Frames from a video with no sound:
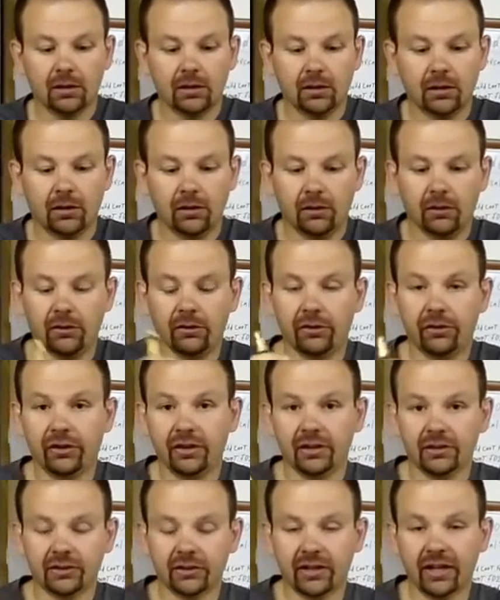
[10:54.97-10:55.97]
This
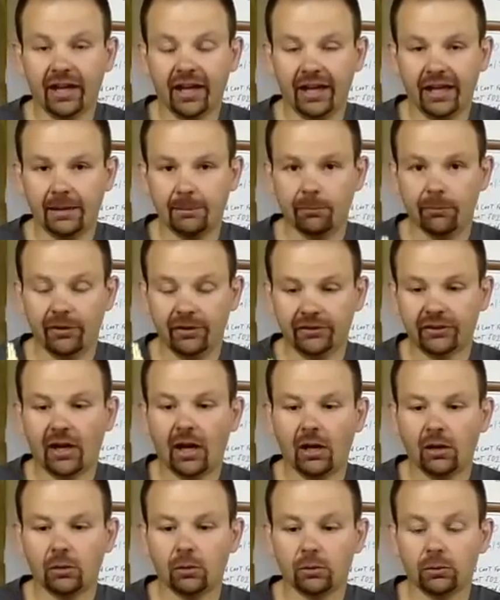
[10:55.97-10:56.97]

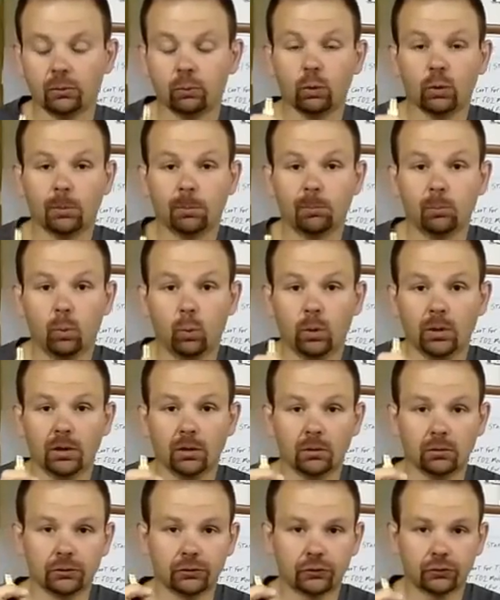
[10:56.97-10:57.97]
hose will
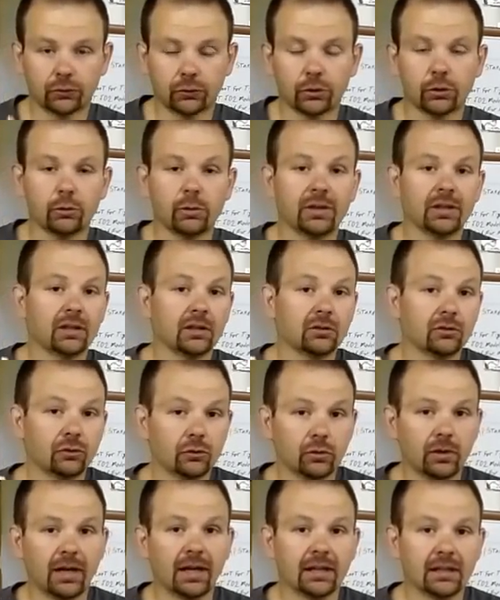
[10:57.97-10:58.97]
screw in
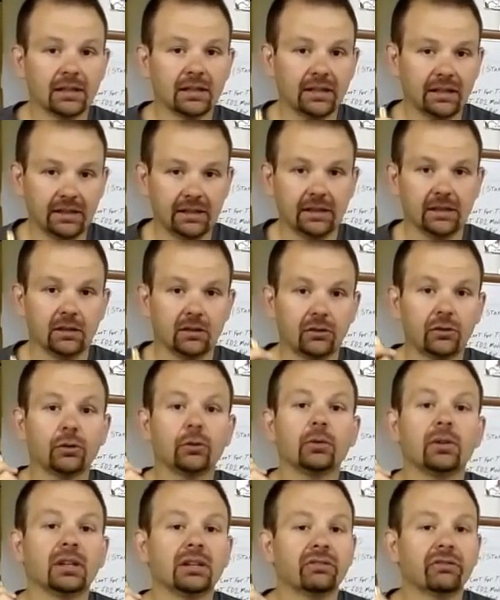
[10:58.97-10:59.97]
directly into the
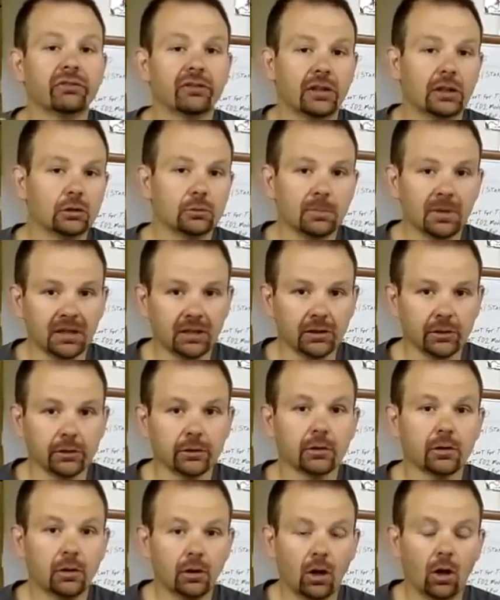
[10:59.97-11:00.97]
Flowmeter
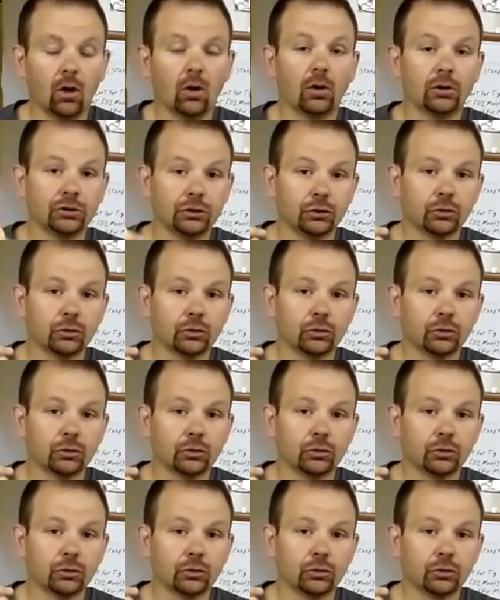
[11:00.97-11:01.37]
on your